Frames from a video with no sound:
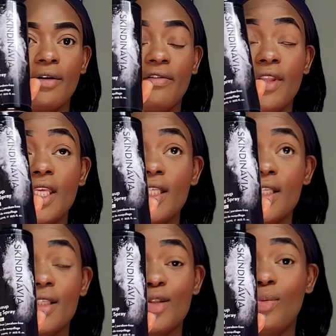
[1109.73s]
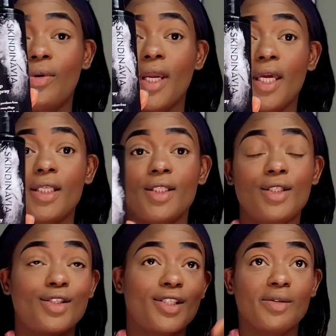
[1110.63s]
finishing spray to
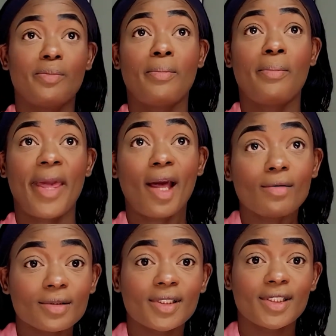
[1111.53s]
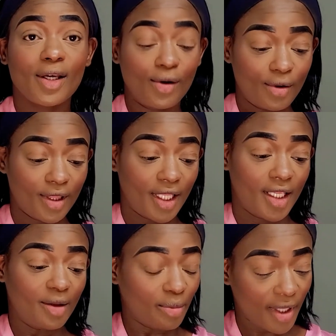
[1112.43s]
just melt the whole
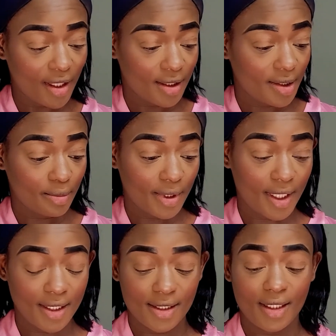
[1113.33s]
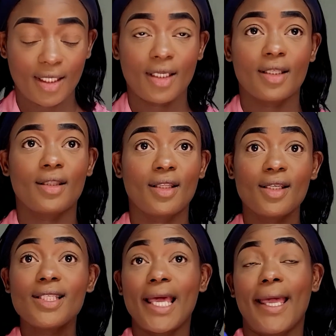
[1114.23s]
thing in place. Like this
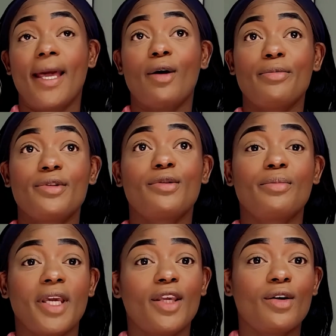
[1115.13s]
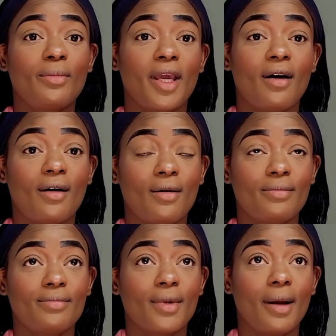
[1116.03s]
helps to make your
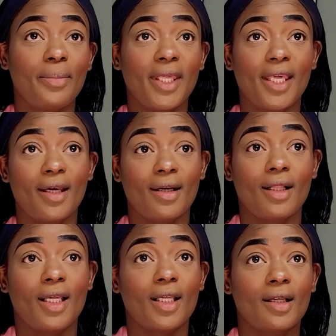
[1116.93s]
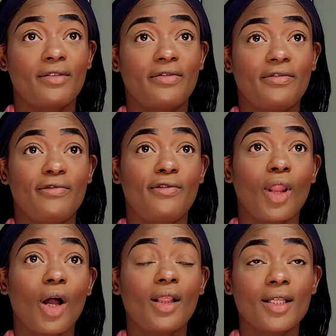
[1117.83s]
makeup appear like
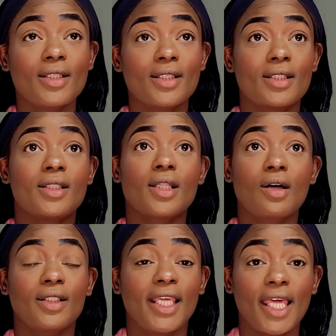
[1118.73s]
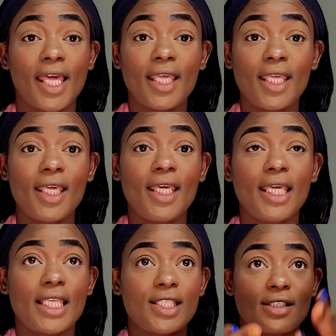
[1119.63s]
flawless,
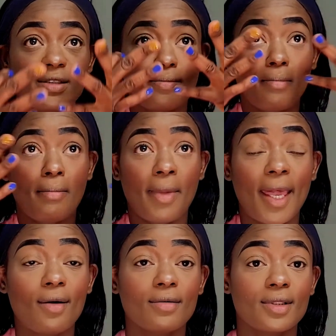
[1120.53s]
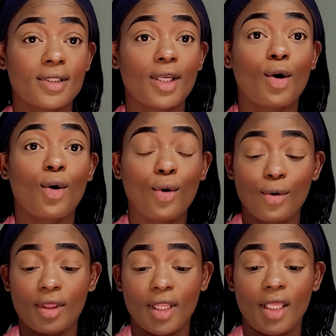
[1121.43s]
non-cakey. It just melts the
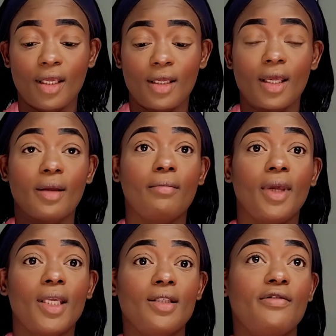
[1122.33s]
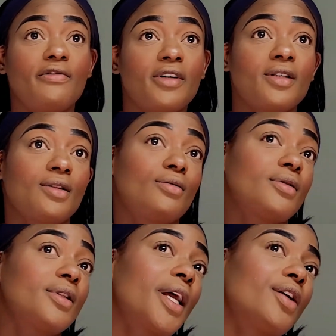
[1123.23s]
whole thing and makes your face look
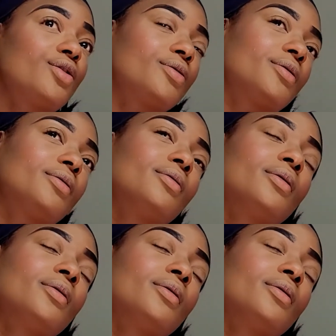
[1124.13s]
natural.